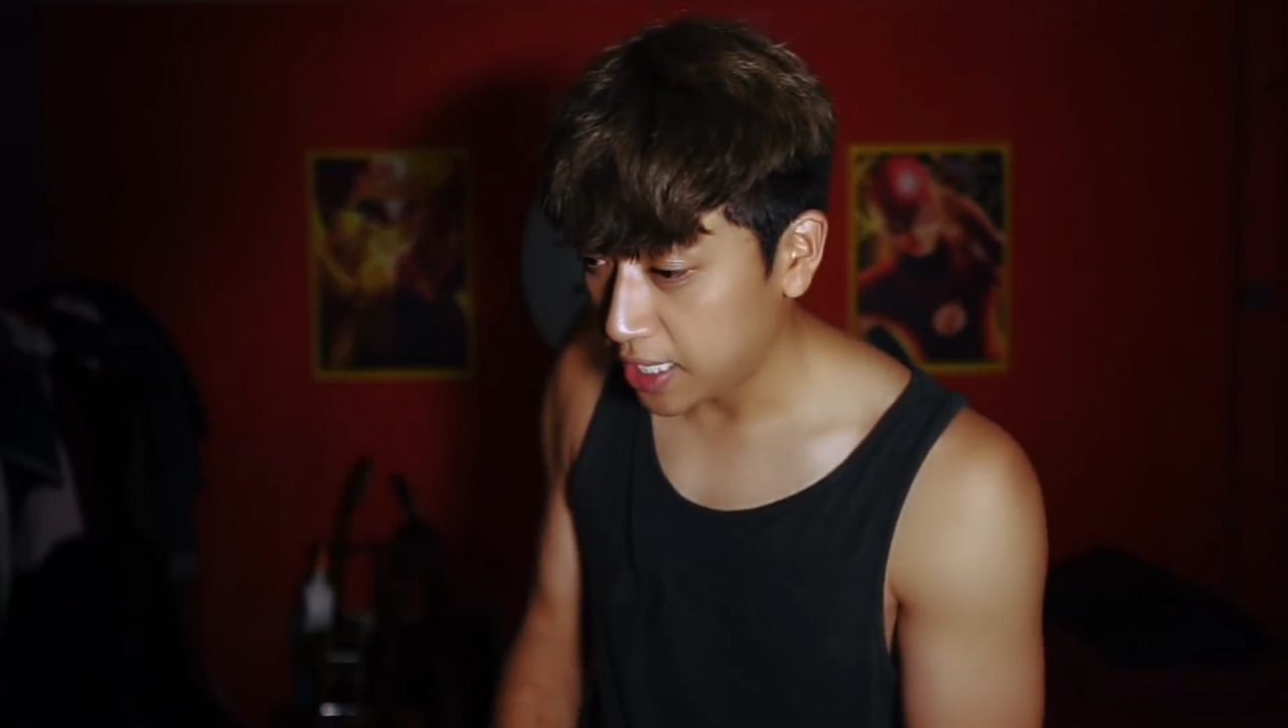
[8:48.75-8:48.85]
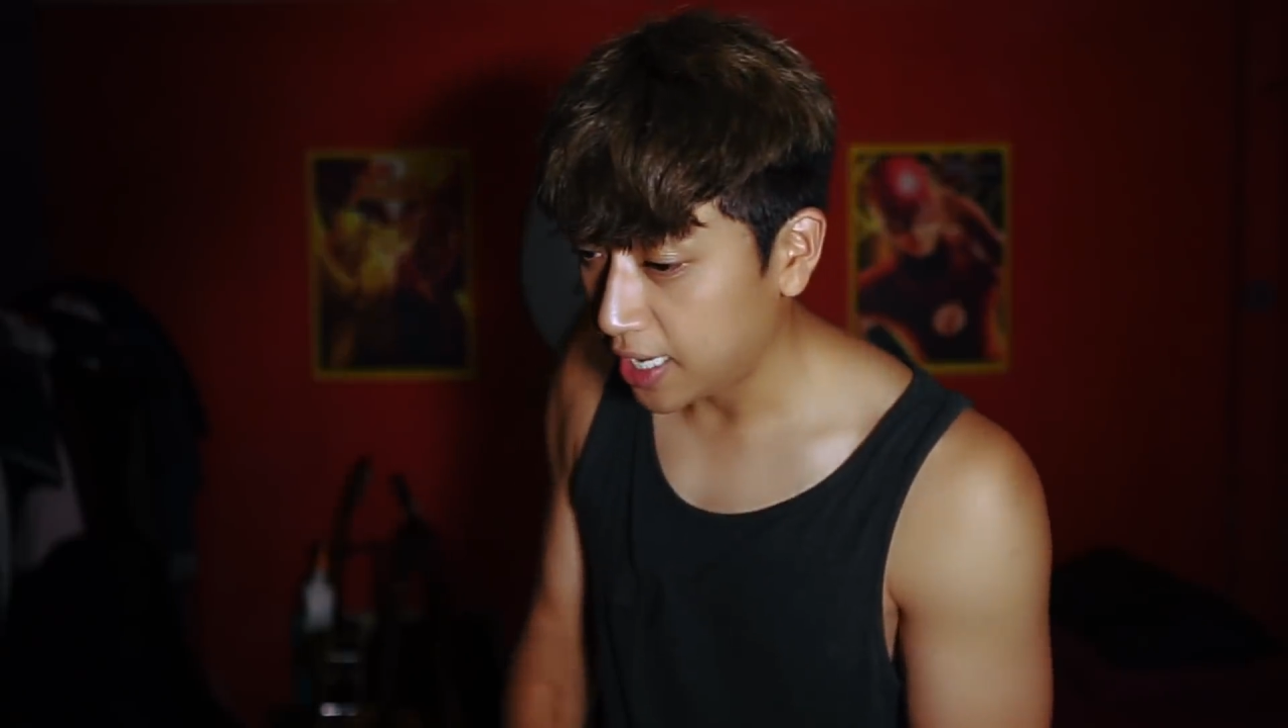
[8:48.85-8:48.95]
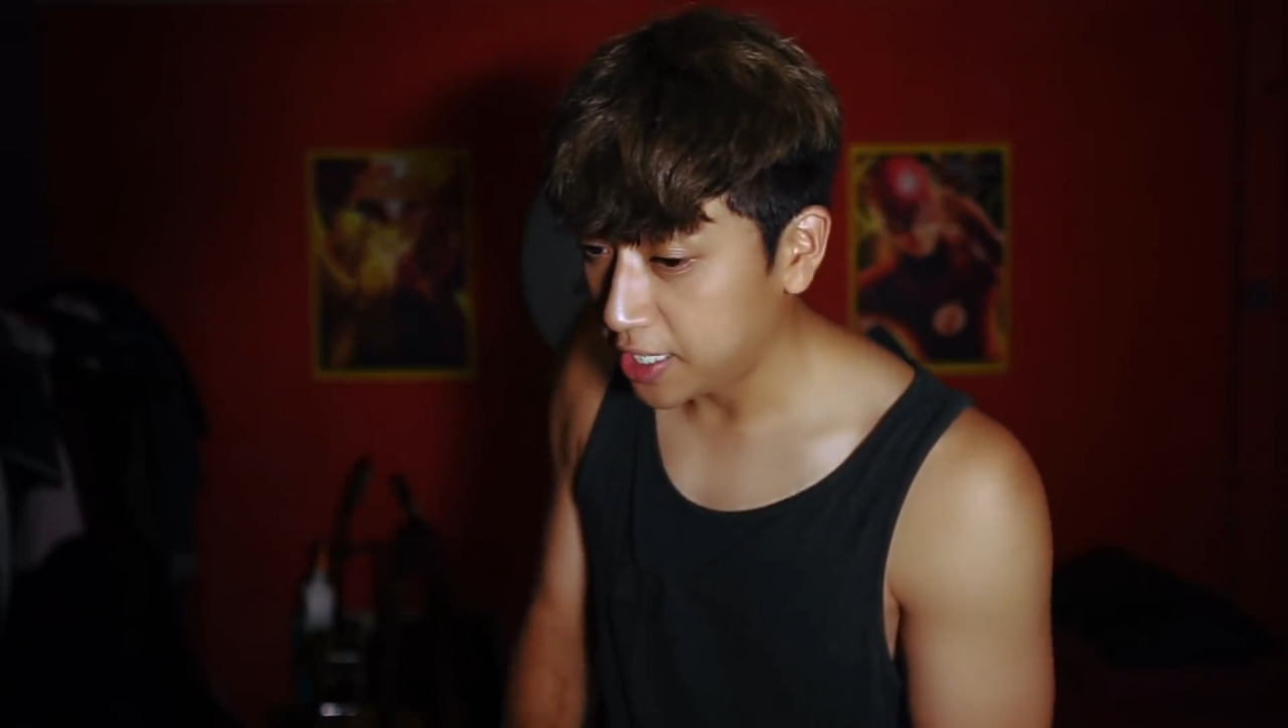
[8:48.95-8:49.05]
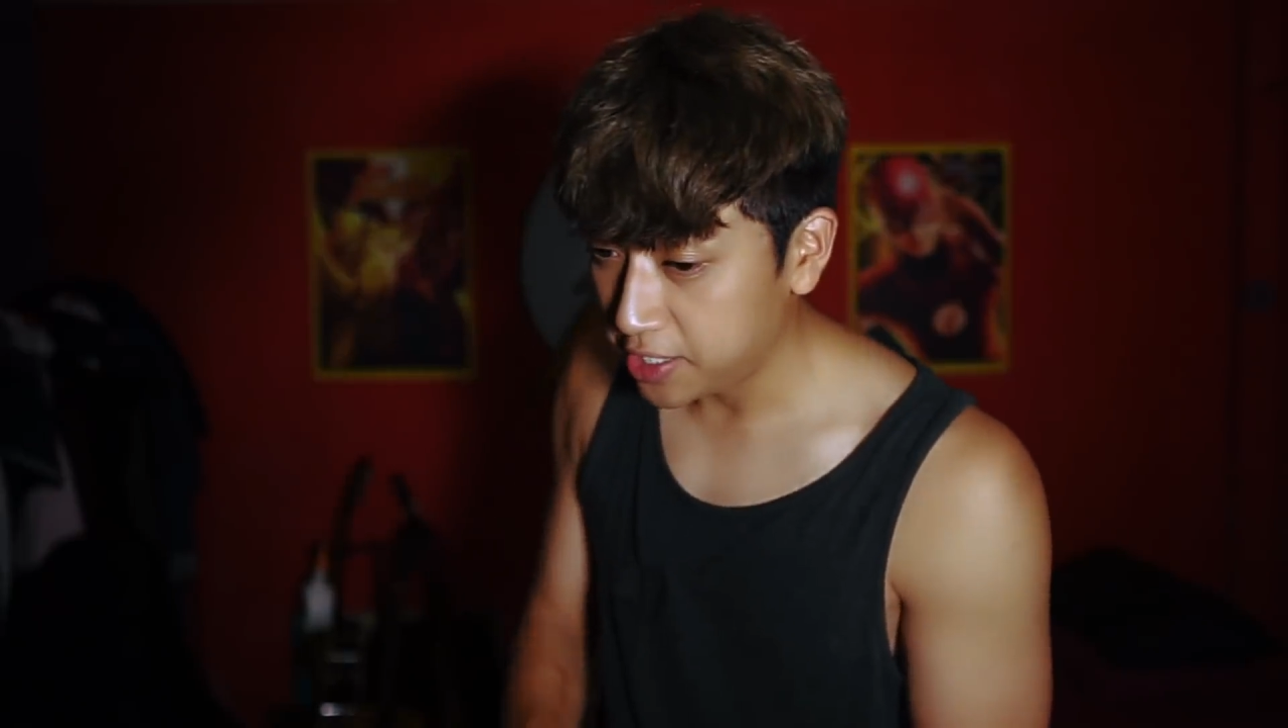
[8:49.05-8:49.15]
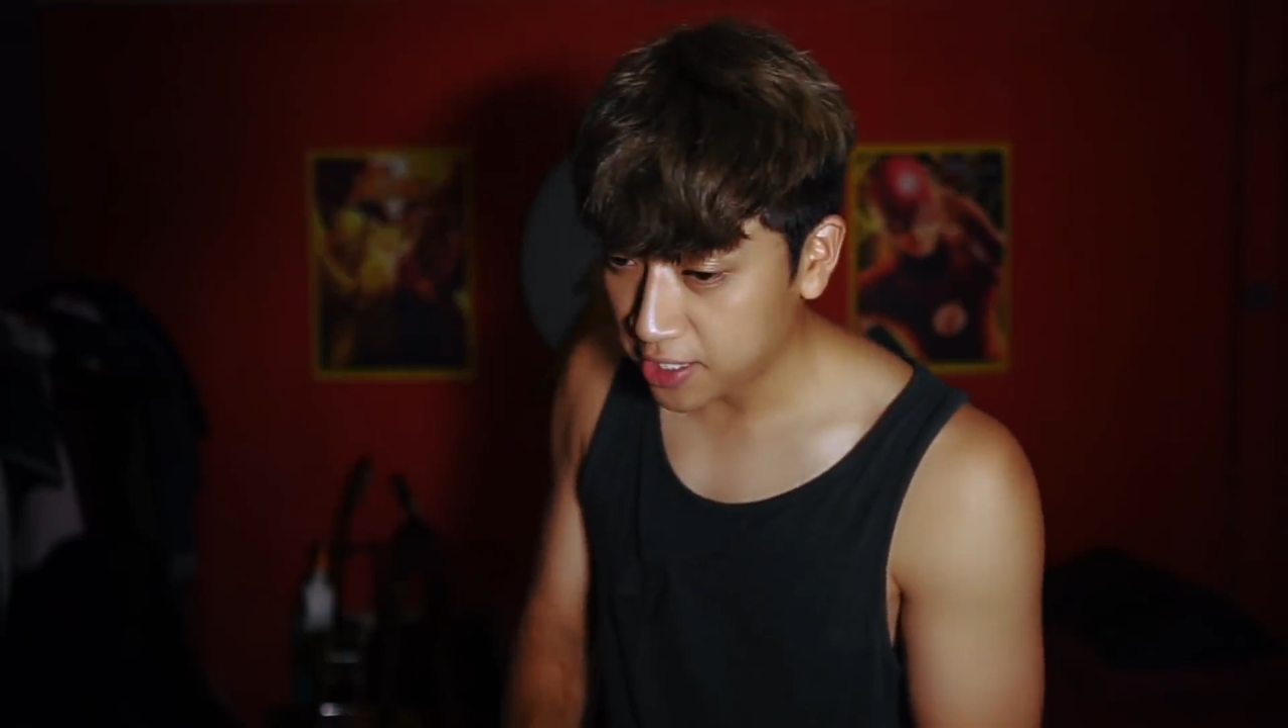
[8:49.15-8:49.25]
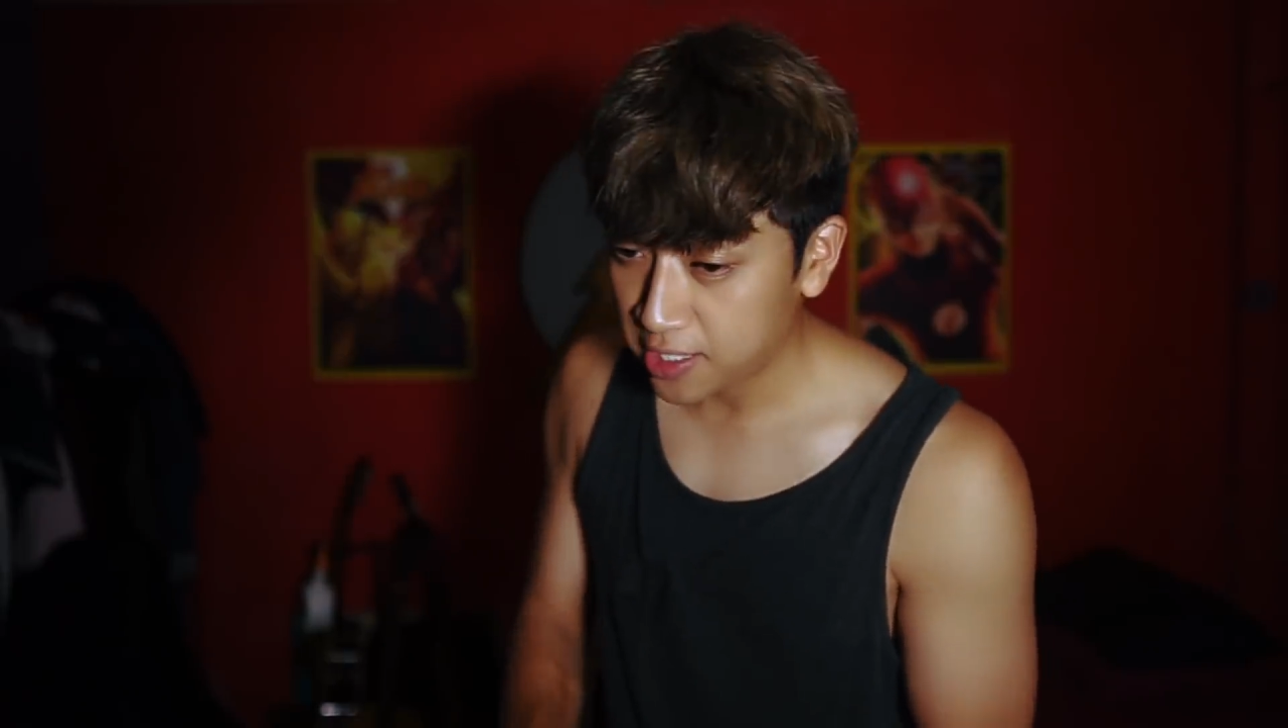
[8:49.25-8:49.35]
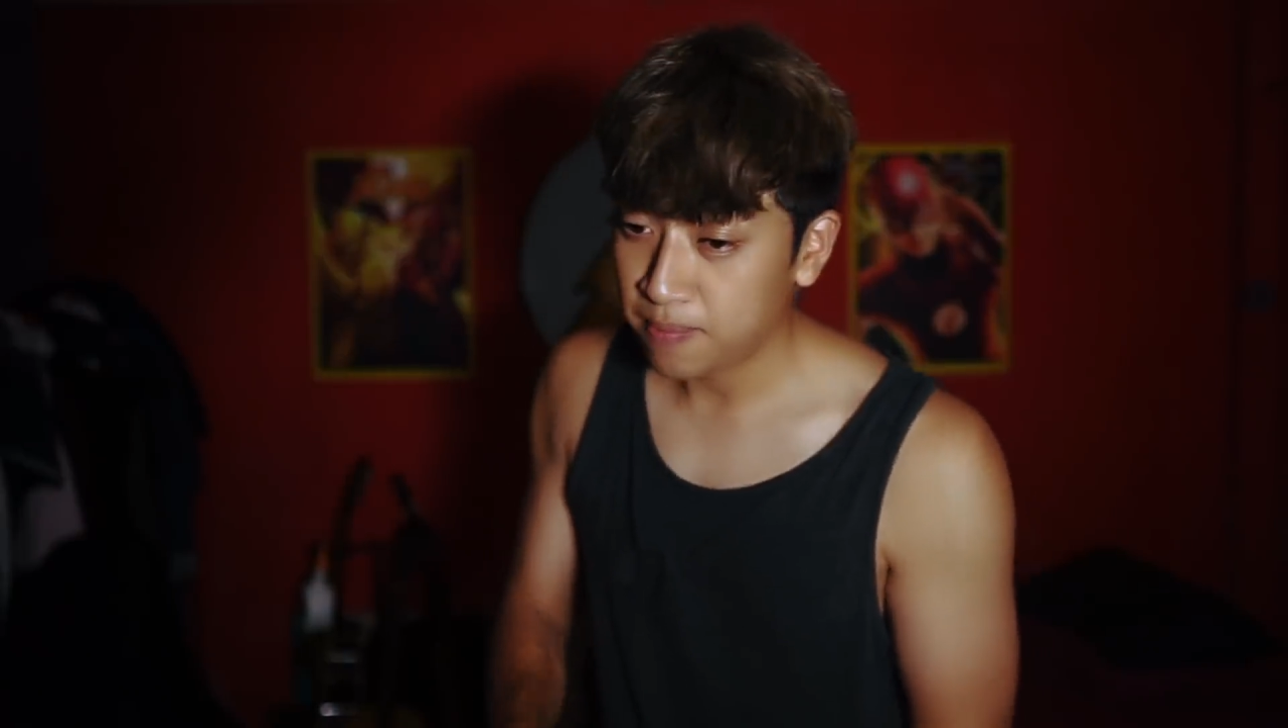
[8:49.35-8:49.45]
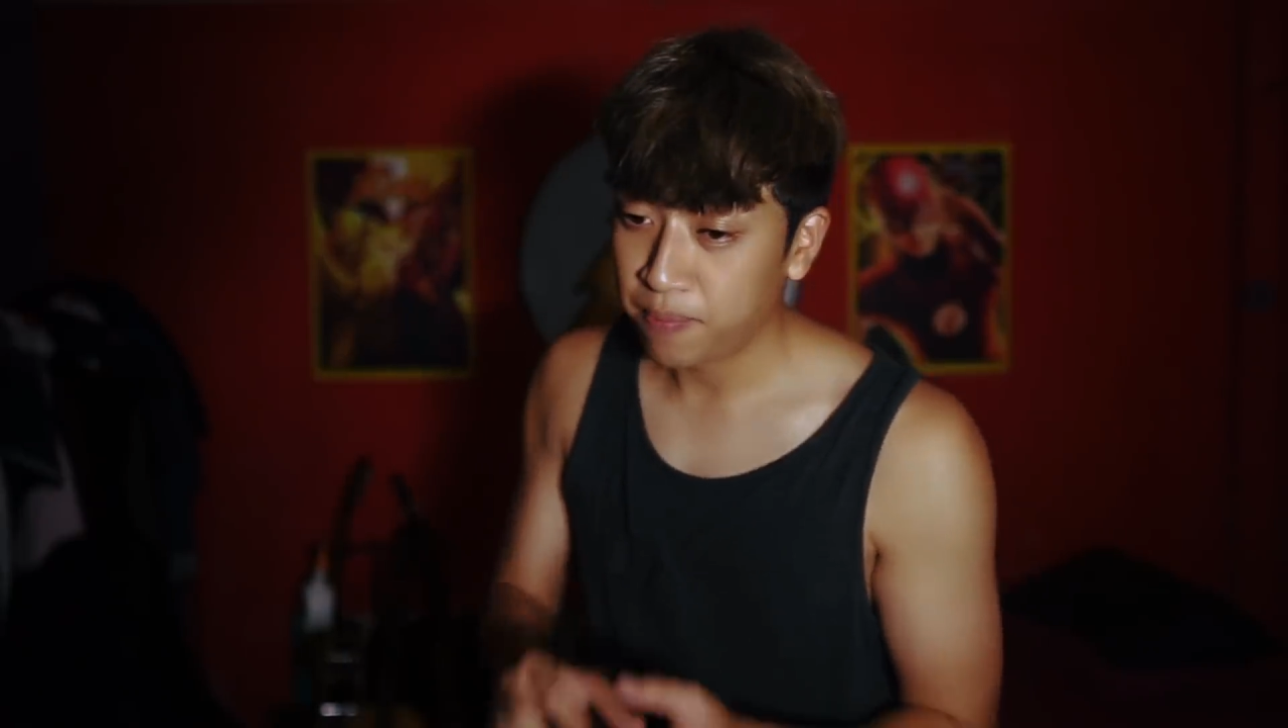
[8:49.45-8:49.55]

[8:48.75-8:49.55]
that I just